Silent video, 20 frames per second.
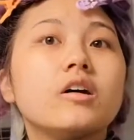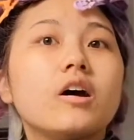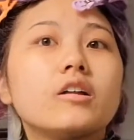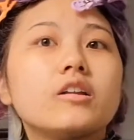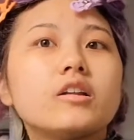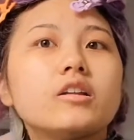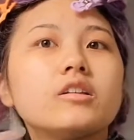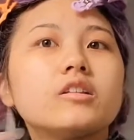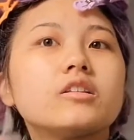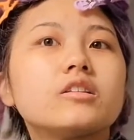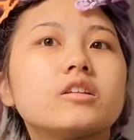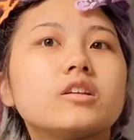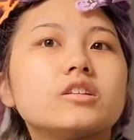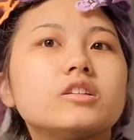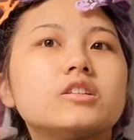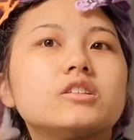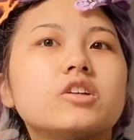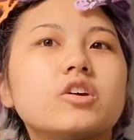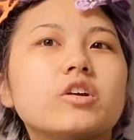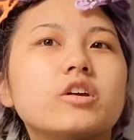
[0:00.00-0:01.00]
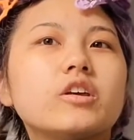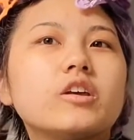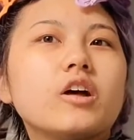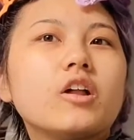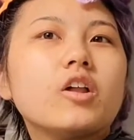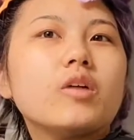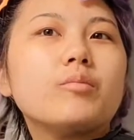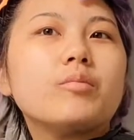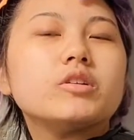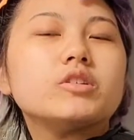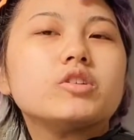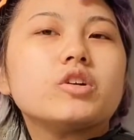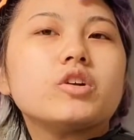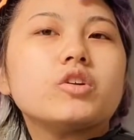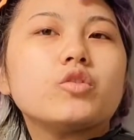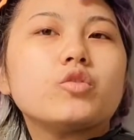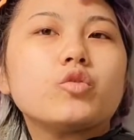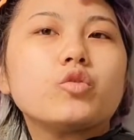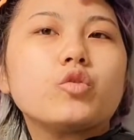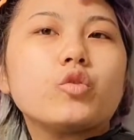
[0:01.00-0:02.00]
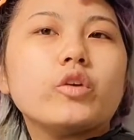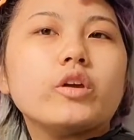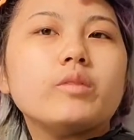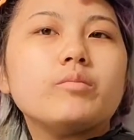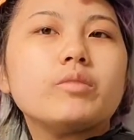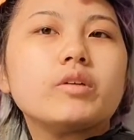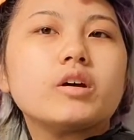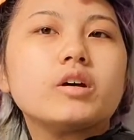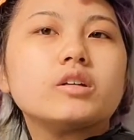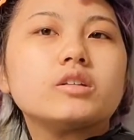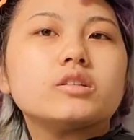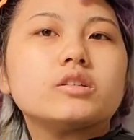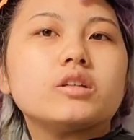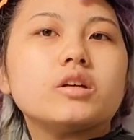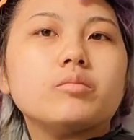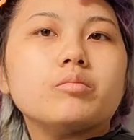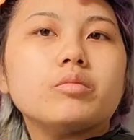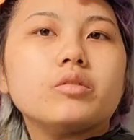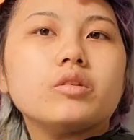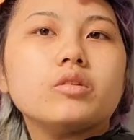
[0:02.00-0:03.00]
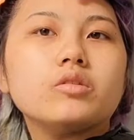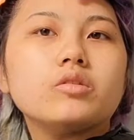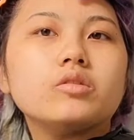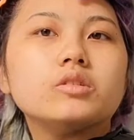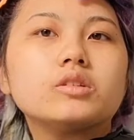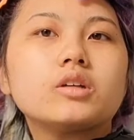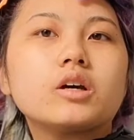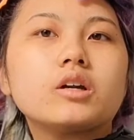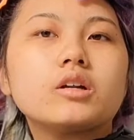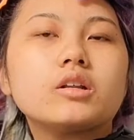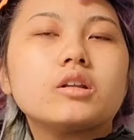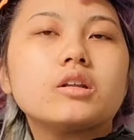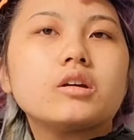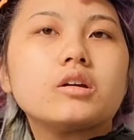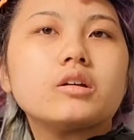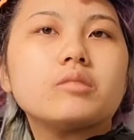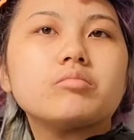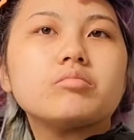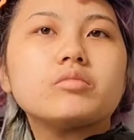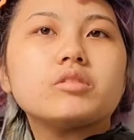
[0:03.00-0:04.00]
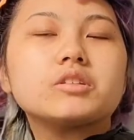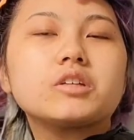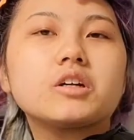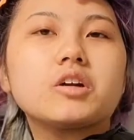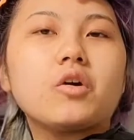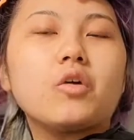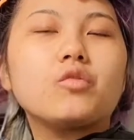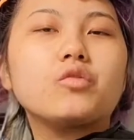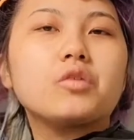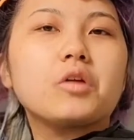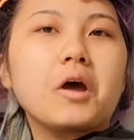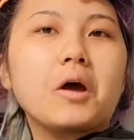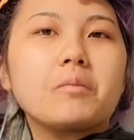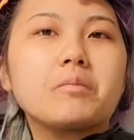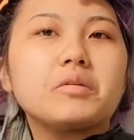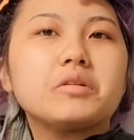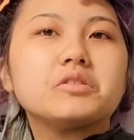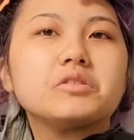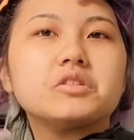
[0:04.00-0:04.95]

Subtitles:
I think this is turning yellow, but it's turning green because the blue is kind of there and it's kind of overlapping,